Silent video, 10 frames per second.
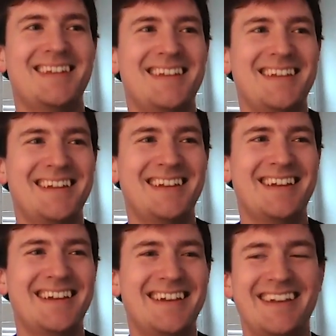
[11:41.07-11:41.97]

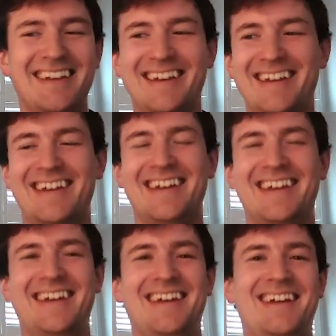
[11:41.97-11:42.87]

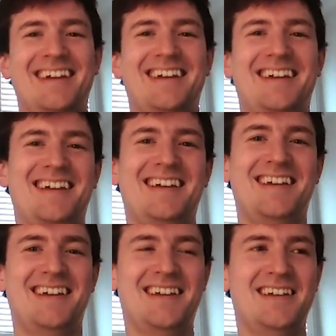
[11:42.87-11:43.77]

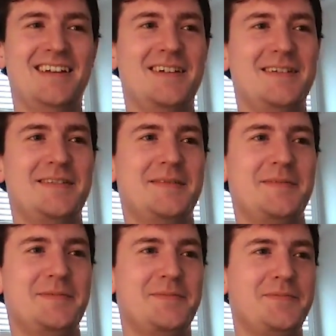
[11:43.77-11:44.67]

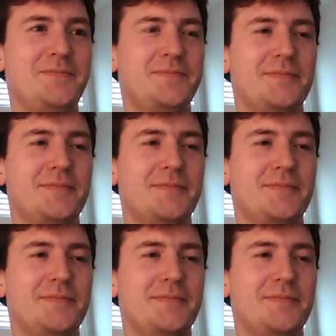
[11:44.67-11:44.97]
[no speech]